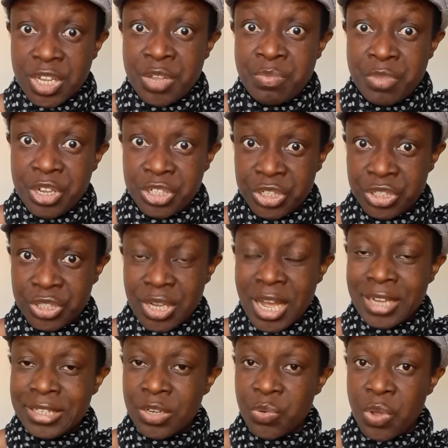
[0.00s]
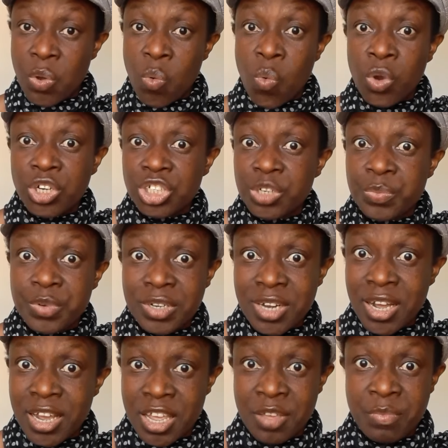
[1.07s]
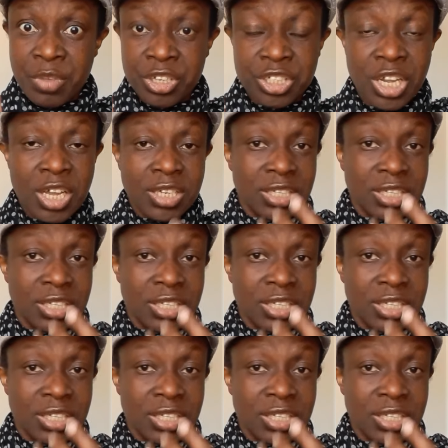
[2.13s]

images, and they were worshipping that image.